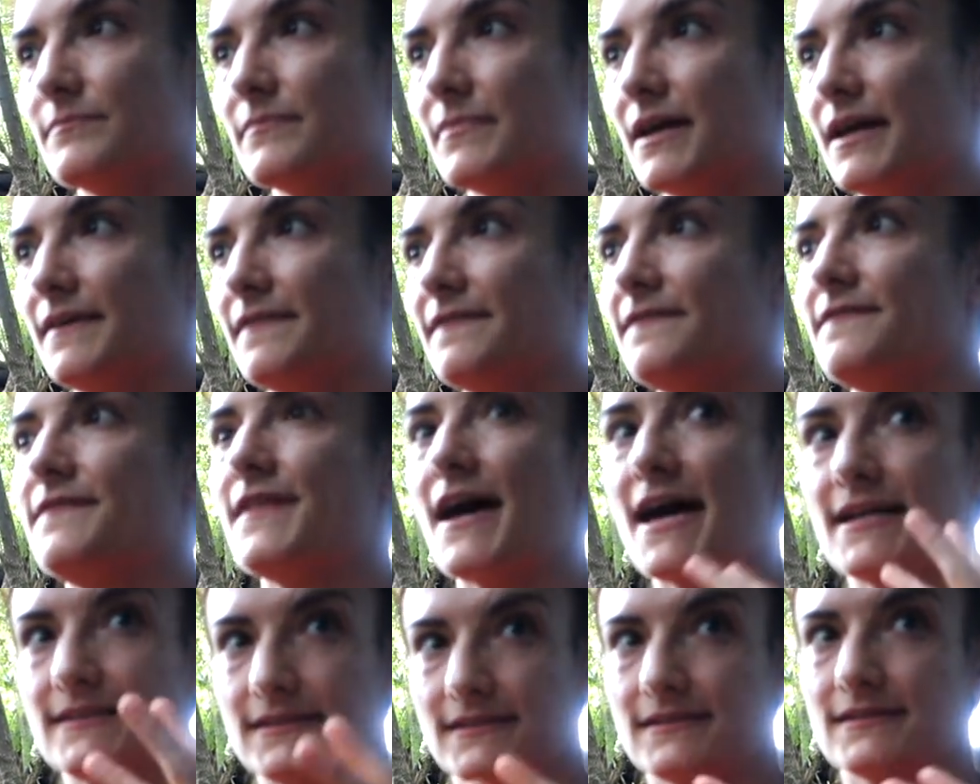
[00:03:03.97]
and
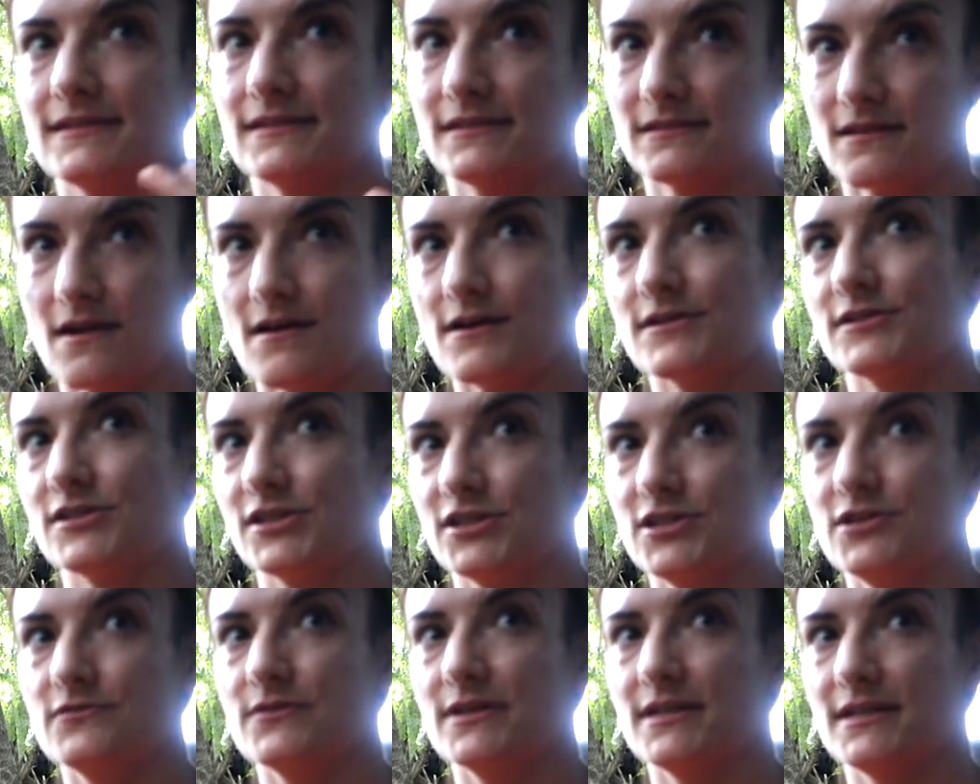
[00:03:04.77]
that's this
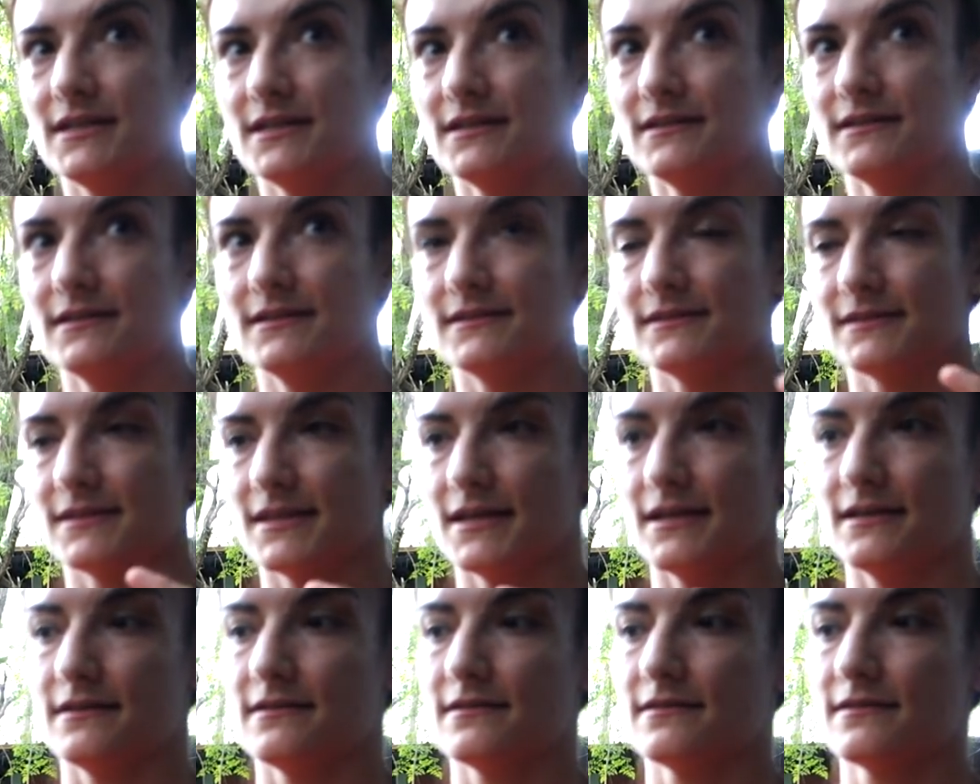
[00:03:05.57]
continuity. Is
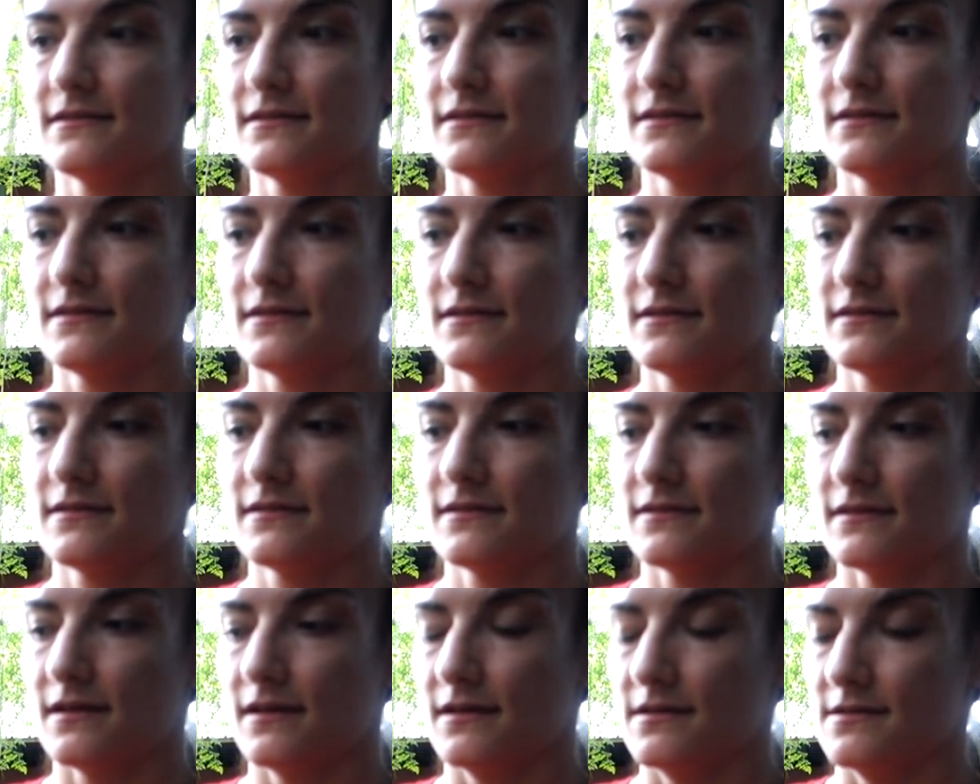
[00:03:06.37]
that
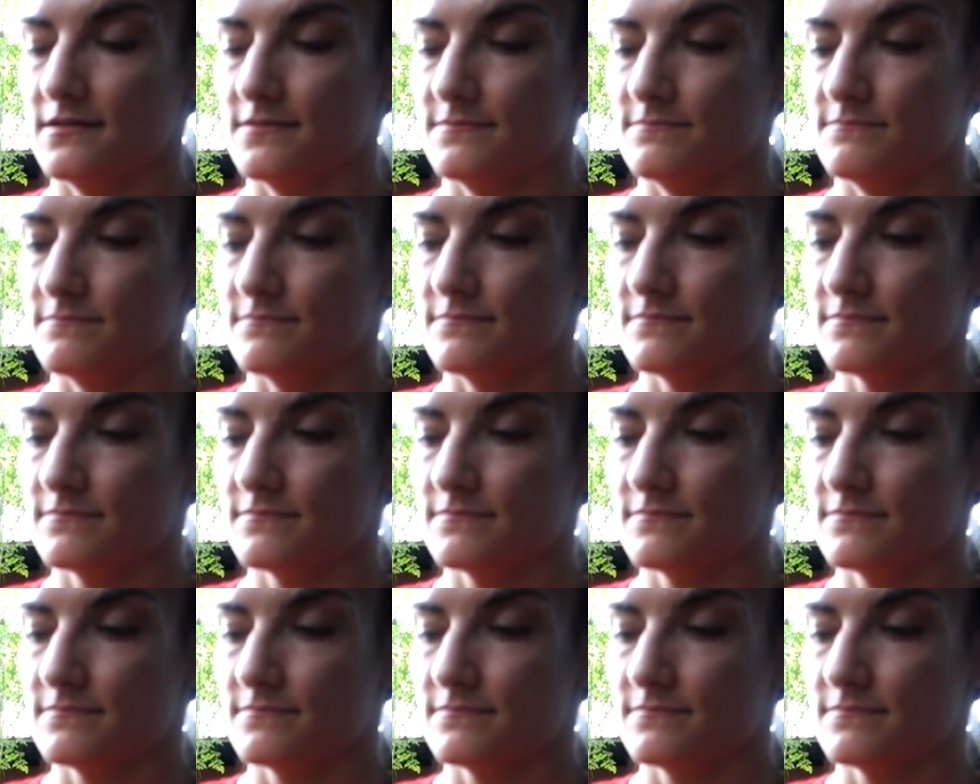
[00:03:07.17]
um,